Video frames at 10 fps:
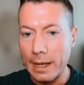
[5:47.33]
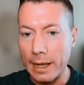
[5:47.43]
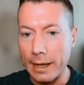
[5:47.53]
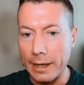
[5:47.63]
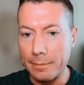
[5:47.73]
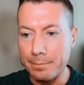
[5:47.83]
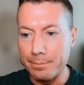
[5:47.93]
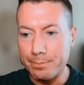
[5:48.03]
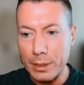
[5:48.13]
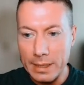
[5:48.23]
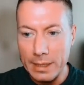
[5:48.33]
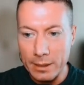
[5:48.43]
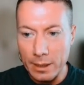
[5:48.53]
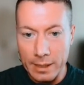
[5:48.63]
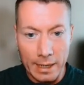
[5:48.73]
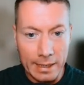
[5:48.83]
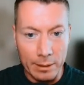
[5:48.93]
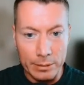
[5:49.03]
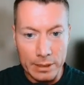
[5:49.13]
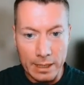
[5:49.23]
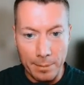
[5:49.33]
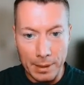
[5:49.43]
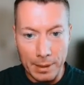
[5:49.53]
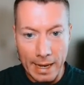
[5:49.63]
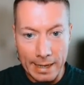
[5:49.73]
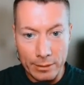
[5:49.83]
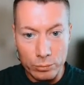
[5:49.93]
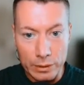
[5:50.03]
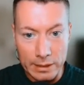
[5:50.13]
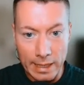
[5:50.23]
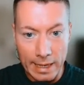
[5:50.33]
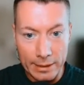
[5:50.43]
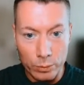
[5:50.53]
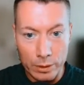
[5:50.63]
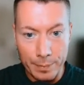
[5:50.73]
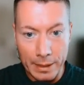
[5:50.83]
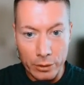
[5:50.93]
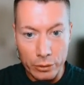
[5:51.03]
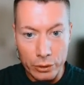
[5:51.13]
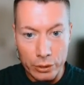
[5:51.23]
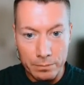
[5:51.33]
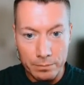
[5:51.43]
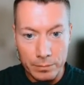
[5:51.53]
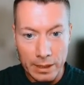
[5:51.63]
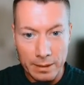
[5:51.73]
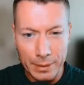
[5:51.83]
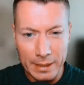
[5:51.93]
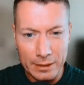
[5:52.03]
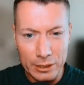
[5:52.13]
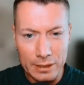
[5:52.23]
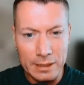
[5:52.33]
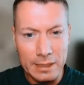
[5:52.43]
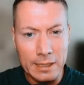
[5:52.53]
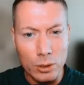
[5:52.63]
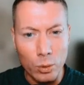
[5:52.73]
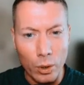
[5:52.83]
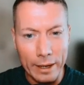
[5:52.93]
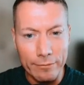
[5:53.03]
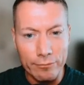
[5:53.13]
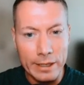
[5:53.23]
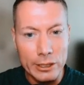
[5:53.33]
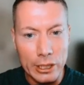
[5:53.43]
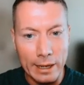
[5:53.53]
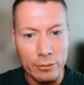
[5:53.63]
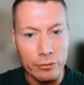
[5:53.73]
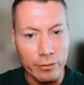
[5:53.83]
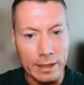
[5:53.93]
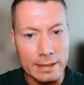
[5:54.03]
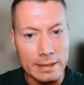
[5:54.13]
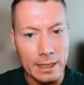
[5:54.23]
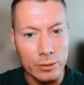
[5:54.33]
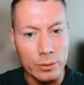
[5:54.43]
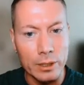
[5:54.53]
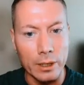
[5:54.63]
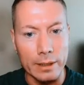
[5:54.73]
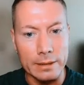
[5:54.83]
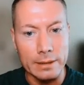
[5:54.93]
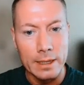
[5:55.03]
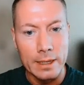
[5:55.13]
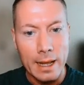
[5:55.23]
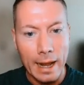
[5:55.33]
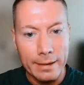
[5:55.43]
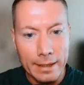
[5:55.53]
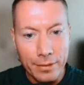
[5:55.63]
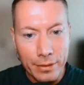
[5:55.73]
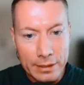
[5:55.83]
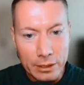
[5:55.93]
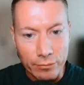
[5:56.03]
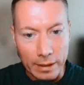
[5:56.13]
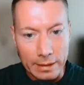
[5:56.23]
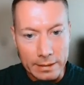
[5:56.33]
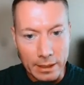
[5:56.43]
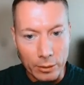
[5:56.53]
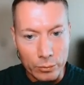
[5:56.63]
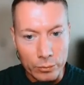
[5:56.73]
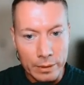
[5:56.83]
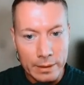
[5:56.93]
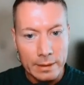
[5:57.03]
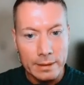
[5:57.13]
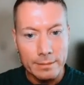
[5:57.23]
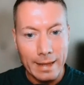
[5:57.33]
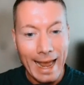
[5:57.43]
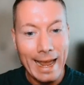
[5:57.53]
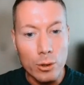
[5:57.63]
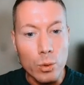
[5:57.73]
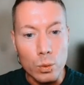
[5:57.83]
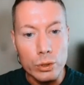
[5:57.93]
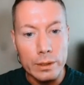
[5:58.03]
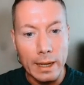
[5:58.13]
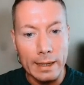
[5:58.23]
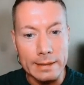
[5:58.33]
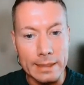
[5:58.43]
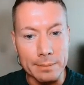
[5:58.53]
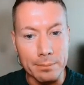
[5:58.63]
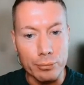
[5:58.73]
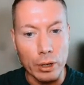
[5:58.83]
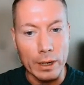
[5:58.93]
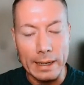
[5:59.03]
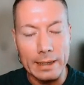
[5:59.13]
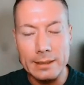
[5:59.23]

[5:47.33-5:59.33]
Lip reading: But yeah, again, there was a couple of candles. This candle would have been good. Yeah, but it just didn't quite reach our gray zone, guys. And then this gray zone held and didn't break.